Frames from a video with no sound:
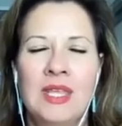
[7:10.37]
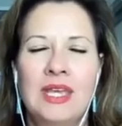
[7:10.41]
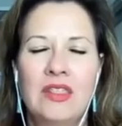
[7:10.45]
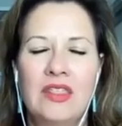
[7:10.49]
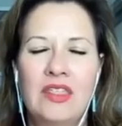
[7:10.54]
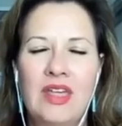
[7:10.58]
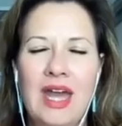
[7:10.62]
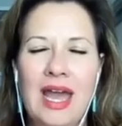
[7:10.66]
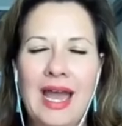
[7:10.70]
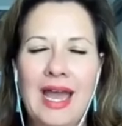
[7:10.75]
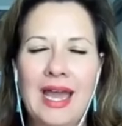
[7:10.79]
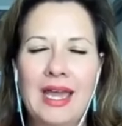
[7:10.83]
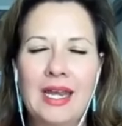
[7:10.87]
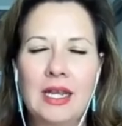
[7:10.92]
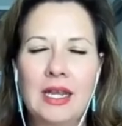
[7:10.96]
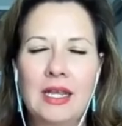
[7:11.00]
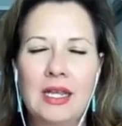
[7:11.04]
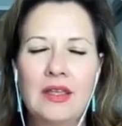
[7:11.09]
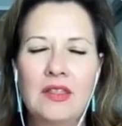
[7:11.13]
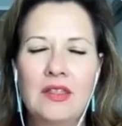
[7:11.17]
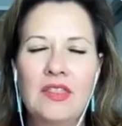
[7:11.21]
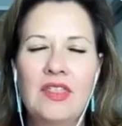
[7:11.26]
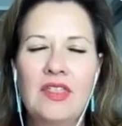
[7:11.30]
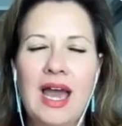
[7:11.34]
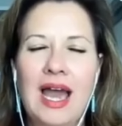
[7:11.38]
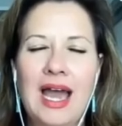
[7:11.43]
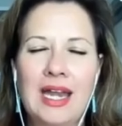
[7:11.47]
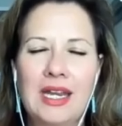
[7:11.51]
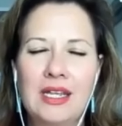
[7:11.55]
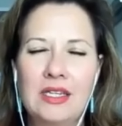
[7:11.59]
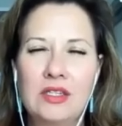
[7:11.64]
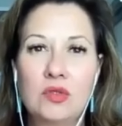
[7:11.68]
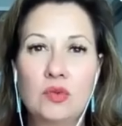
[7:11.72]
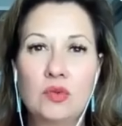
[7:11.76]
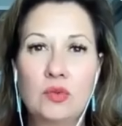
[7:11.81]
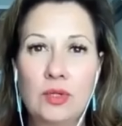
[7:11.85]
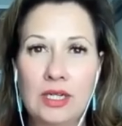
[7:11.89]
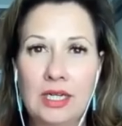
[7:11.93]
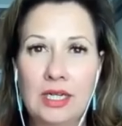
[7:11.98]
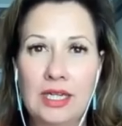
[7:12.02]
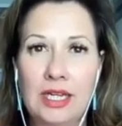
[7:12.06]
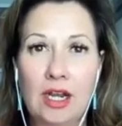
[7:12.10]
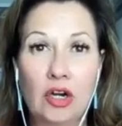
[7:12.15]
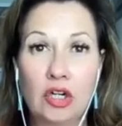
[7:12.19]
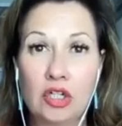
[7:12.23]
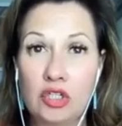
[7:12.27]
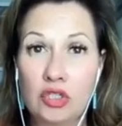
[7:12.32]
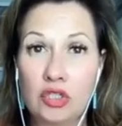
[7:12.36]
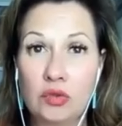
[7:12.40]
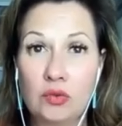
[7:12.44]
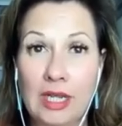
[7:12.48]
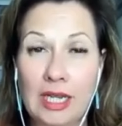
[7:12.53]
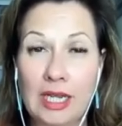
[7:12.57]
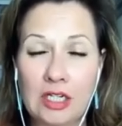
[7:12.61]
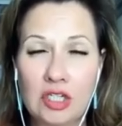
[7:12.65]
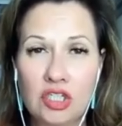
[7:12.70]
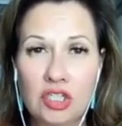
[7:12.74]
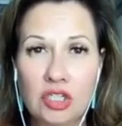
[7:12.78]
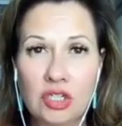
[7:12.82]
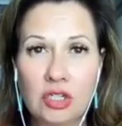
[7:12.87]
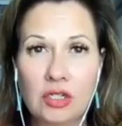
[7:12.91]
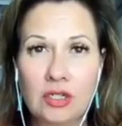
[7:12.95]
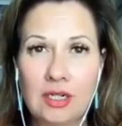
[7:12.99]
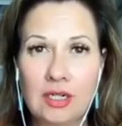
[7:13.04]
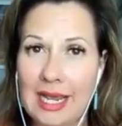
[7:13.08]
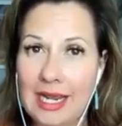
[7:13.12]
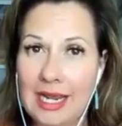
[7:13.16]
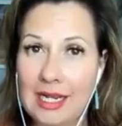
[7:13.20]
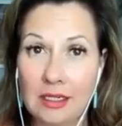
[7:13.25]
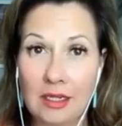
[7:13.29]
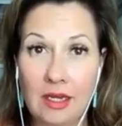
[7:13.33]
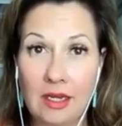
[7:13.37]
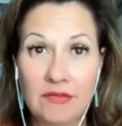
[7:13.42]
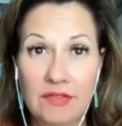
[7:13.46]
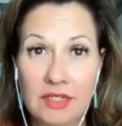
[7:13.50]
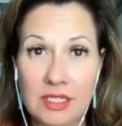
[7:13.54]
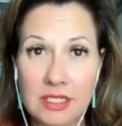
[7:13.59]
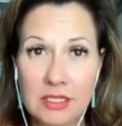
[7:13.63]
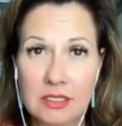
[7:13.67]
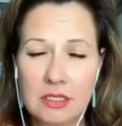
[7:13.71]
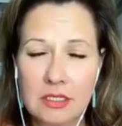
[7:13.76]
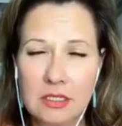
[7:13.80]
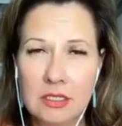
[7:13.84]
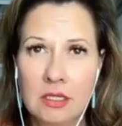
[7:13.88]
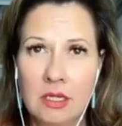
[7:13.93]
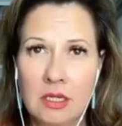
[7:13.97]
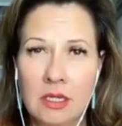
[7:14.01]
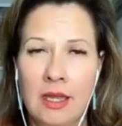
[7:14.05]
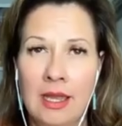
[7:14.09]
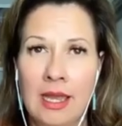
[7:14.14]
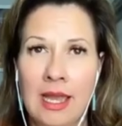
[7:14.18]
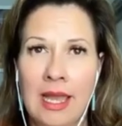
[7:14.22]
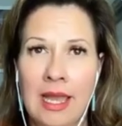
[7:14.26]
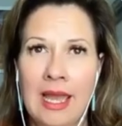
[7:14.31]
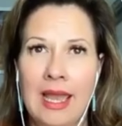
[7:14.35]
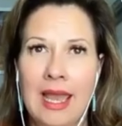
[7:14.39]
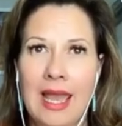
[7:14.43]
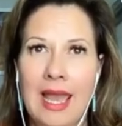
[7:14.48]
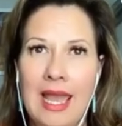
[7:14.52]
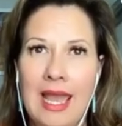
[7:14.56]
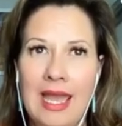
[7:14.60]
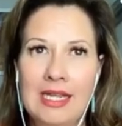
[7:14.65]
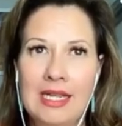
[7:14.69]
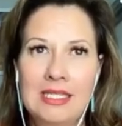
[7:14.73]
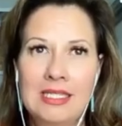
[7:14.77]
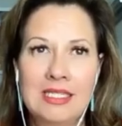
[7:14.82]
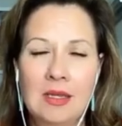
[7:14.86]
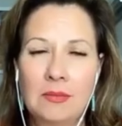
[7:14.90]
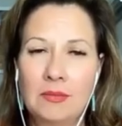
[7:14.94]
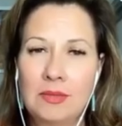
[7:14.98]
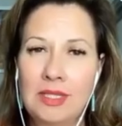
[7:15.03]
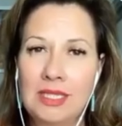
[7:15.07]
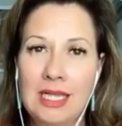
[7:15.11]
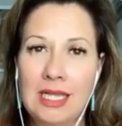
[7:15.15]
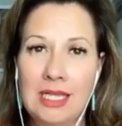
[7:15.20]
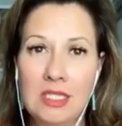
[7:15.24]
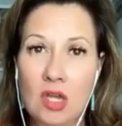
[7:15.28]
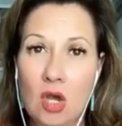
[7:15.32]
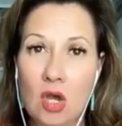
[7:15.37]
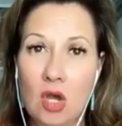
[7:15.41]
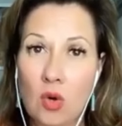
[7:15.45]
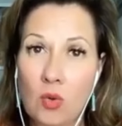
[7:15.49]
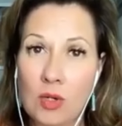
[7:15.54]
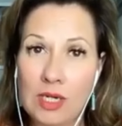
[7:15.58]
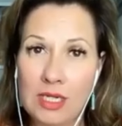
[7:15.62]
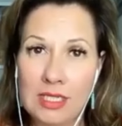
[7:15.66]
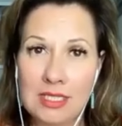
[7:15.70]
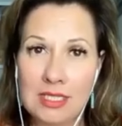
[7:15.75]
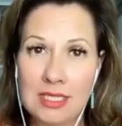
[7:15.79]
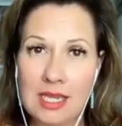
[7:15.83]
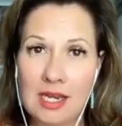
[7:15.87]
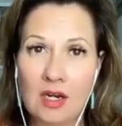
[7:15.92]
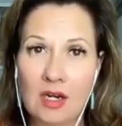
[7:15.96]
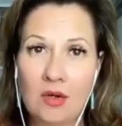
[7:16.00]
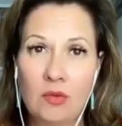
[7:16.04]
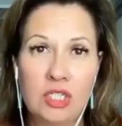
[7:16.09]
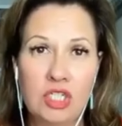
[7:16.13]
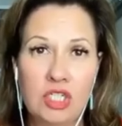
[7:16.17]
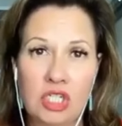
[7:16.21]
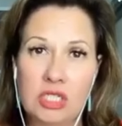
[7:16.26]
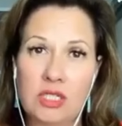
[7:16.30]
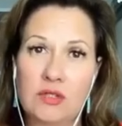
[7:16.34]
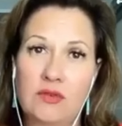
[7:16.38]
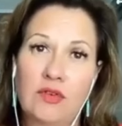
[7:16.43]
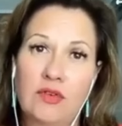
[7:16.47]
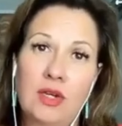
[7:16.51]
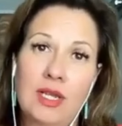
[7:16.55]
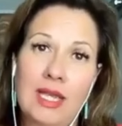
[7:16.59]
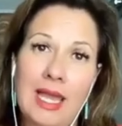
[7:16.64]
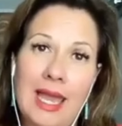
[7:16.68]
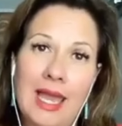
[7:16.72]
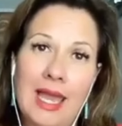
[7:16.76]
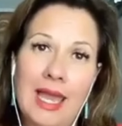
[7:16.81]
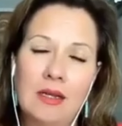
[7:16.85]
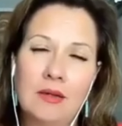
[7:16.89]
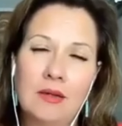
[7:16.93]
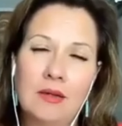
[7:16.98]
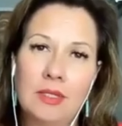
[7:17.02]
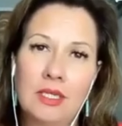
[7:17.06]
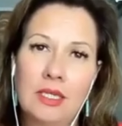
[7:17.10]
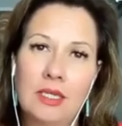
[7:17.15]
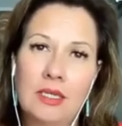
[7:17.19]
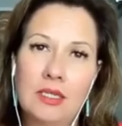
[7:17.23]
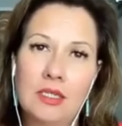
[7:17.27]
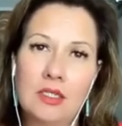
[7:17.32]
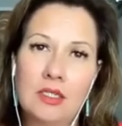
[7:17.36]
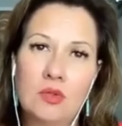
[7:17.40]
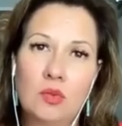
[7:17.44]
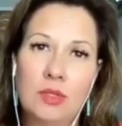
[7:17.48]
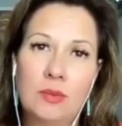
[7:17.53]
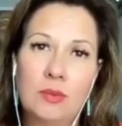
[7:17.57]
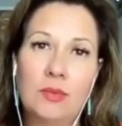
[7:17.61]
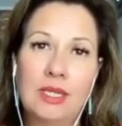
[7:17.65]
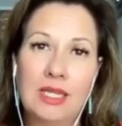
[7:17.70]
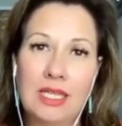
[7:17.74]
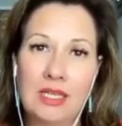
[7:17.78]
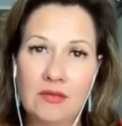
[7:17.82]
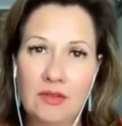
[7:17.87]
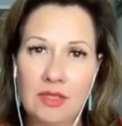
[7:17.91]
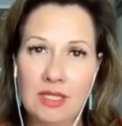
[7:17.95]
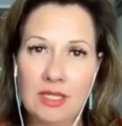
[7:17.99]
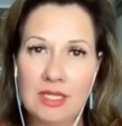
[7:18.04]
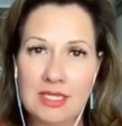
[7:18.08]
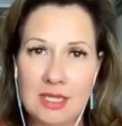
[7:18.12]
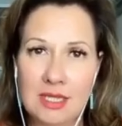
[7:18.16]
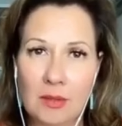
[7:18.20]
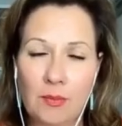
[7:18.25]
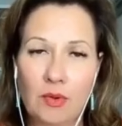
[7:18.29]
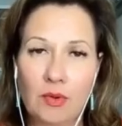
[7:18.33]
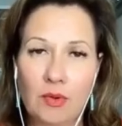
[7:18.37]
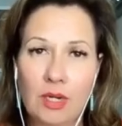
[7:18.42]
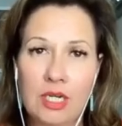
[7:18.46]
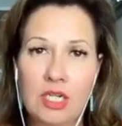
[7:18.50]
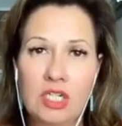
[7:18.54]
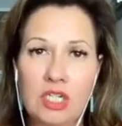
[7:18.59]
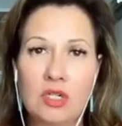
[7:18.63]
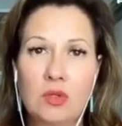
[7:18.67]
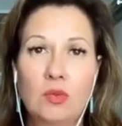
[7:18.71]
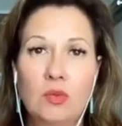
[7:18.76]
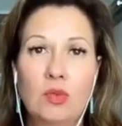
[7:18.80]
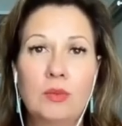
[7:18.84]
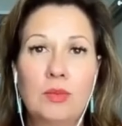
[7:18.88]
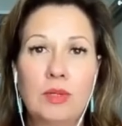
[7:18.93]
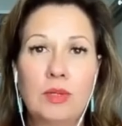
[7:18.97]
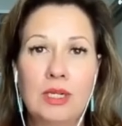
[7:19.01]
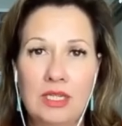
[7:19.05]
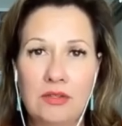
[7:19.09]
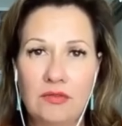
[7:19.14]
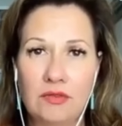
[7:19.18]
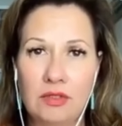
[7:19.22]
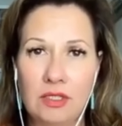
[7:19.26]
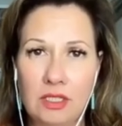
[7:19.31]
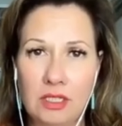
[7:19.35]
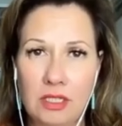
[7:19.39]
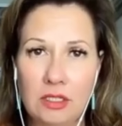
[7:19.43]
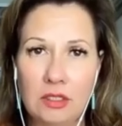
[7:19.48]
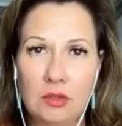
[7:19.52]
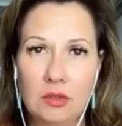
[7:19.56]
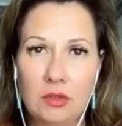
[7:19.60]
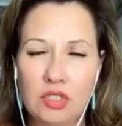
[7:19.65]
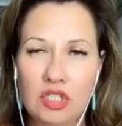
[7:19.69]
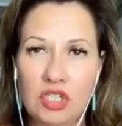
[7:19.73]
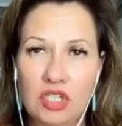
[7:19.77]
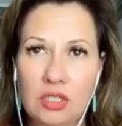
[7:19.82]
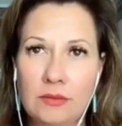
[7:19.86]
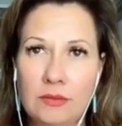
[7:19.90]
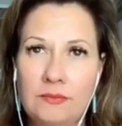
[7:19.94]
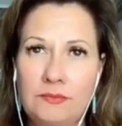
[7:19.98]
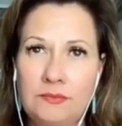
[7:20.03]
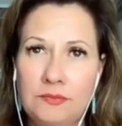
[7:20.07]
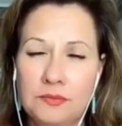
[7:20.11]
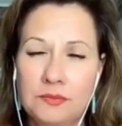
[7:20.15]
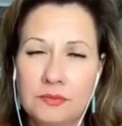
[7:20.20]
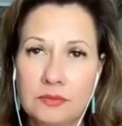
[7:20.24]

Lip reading: that that is really our true nature, like love is. And it's something that's always there. We just forget because we believe in the separation. We believe in the illusion.